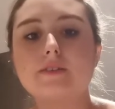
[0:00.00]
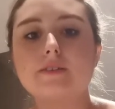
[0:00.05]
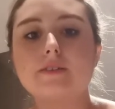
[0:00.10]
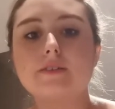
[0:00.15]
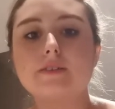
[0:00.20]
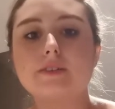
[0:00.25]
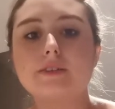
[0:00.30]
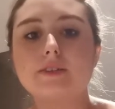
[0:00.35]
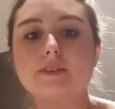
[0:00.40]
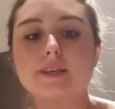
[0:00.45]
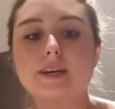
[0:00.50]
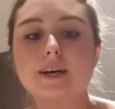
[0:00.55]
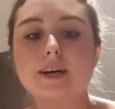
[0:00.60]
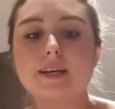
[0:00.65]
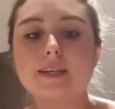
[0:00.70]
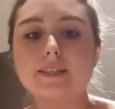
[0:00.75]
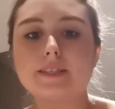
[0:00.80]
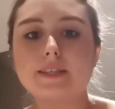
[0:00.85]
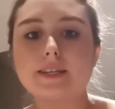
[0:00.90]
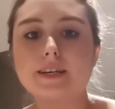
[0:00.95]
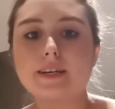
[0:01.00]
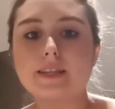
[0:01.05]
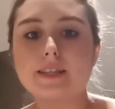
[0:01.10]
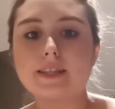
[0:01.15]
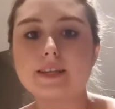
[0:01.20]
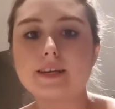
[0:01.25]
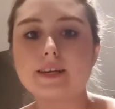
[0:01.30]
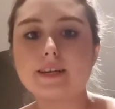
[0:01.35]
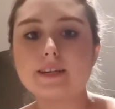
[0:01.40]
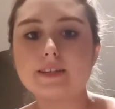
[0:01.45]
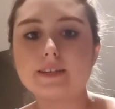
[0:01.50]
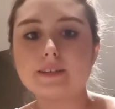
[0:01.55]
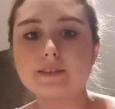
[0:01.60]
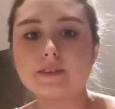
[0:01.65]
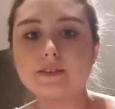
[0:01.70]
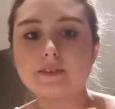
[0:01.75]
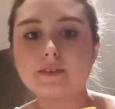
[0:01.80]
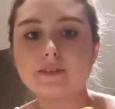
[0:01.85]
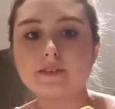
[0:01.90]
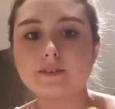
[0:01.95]
to the sides like
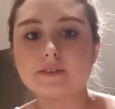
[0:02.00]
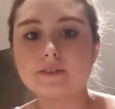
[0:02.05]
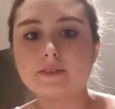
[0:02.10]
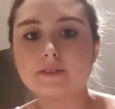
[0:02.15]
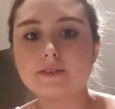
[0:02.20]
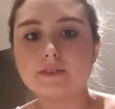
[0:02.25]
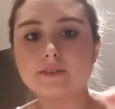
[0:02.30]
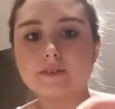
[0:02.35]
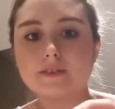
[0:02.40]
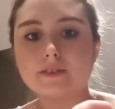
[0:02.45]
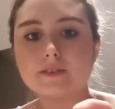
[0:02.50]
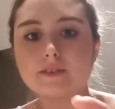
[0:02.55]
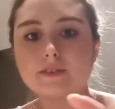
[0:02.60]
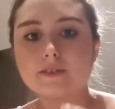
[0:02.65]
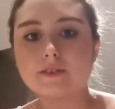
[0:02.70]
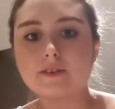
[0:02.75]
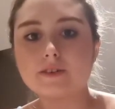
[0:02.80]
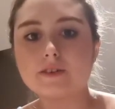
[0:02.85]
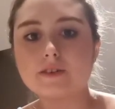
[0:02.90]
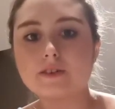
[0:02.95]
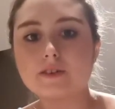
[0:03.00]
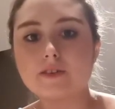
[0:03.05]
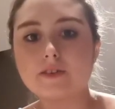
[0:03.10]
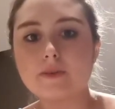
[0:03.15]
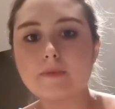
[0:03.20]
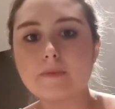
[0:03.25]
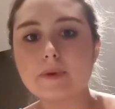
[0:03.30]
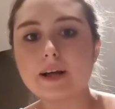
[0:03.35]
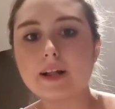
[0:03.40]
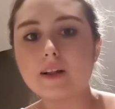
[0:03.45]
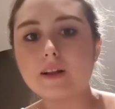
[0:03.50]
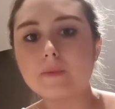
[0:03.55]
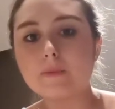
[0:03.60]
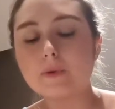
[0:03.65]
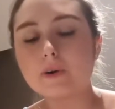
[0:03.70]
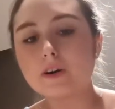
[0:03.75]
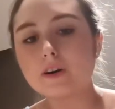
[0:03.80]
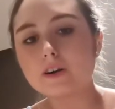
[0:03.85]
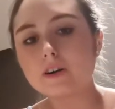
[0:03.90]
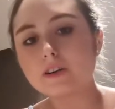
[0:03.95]
this on the metal
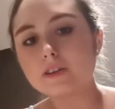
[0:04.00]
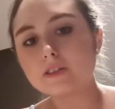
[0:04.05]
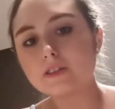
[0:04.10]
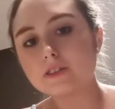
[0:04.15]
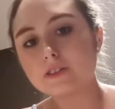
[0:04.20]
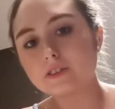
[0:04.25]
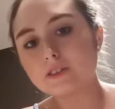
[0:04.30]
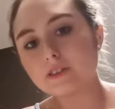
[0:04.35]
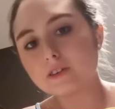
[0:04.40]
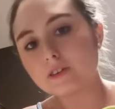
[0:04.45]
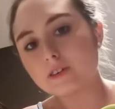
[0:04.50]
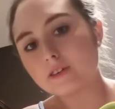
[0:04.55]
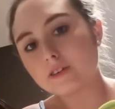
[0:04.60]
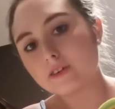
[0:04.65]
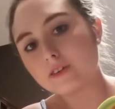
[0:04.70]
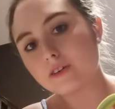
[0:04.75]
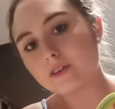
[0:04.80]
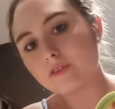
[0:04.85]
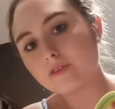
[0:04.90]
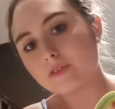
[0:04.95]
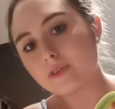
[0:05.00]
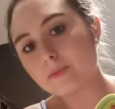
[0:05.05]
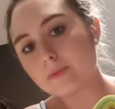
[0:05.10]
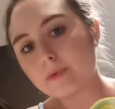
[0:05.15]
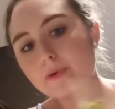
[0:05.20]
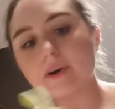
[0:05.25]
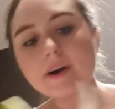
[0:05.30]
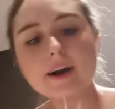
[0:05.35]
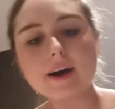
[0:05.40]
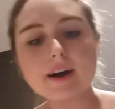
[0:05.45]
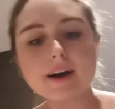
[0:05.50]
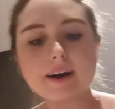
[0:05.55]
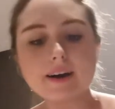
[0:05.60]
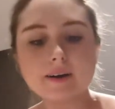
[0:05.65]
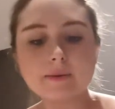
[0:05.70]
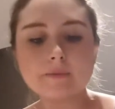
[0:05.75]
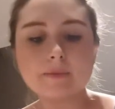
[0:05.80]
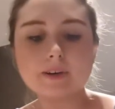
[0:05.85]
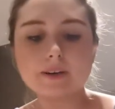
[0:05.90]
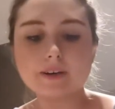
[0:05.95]
parts of the
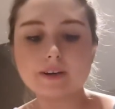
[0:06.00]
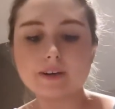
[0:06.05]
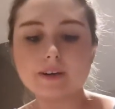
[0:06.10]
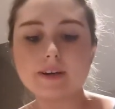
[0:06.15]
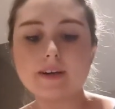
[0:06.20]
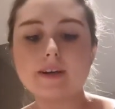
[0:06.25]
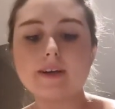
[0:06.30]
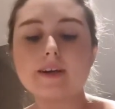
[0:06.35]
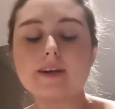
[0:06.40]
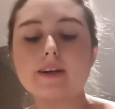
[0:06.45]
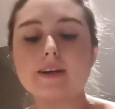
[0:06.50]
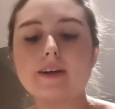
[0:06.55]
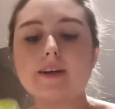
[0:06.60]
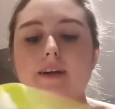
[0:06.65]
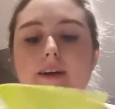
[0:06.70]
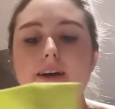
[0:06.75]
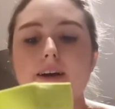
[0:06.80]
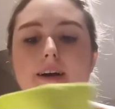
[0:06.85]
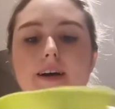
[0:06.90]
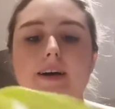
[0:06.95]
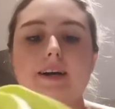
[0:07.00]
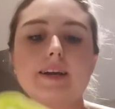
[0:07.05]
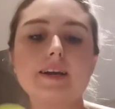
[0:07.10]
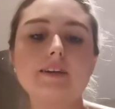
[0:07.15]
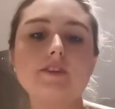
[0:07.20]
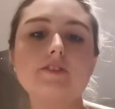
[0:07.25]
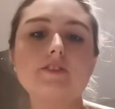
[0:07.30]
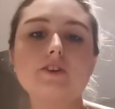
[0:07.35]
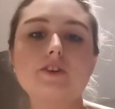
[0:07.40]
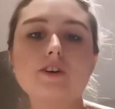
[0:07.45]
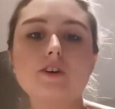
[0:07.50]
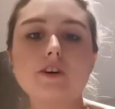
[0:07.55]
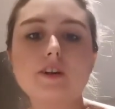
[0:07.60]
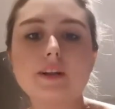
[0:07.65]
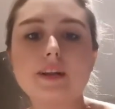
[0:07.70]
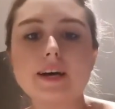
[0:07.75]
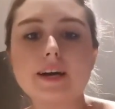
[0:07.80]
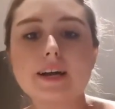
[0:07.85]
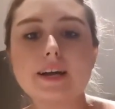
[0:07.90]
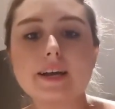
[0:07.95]
pram. And it's got
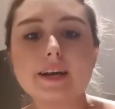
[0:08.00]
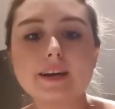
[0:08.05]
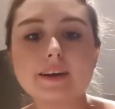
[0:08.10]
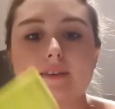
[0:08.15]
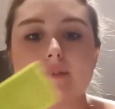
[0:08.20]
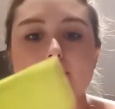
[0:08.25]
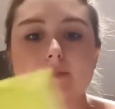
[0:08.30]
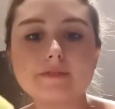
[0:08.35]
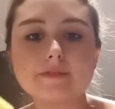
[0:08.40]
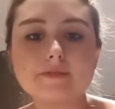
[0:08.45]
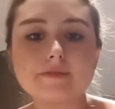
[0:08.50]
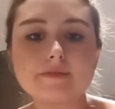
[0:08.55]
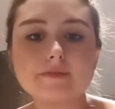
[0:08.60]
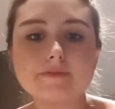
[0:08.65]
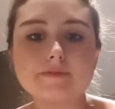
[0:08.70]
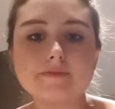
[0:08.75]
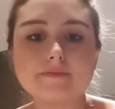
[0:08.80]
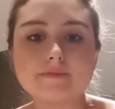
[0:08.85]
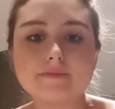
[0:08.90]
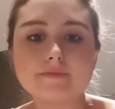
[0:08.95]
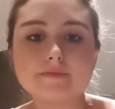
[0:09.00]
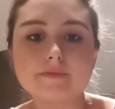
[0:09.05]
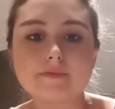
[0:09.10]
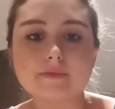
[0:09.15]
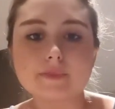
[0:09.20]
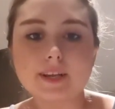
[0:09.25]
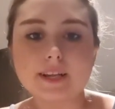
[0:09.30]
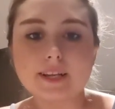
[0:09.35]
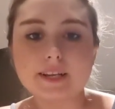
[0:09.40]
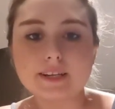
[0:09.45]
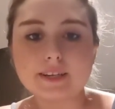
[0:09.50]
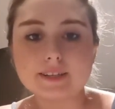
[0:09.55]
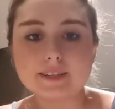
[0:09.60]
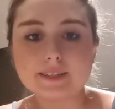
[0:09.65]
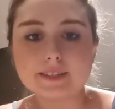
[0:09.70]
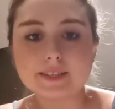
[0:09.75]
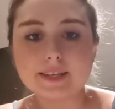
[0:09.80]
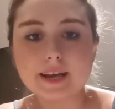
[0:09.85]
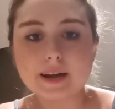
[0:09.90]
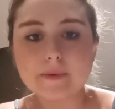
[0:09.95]
like a
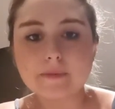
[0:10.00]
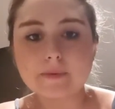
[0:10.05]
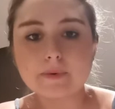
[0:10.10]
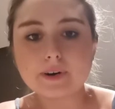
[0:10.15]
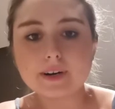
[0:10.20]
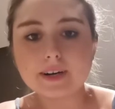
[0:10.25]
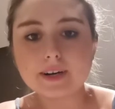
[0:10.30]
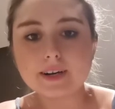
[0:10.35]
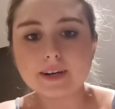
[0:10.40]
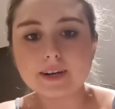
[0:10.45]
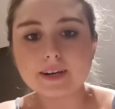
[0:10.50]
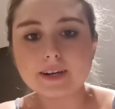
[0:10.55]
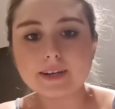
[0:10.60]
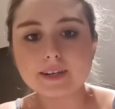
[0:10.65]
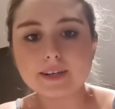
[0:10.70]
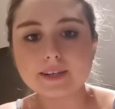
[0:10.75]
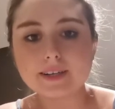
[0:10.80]
little zebra,